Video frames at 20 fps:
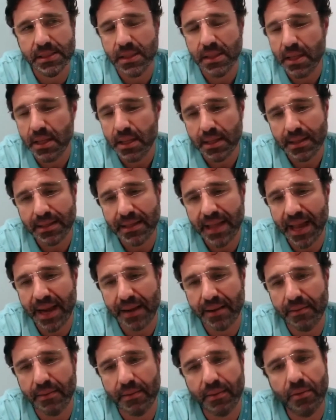then
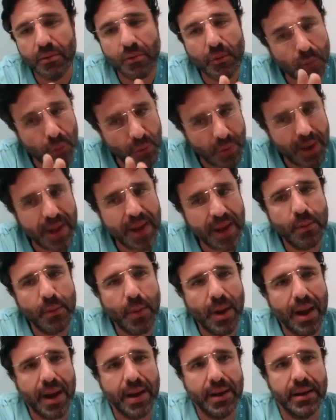
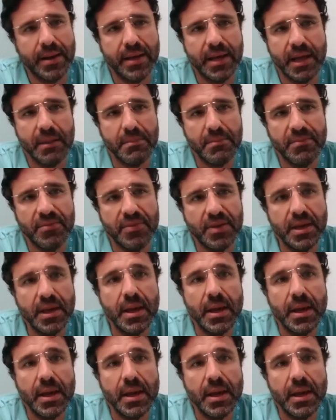RayOne EMV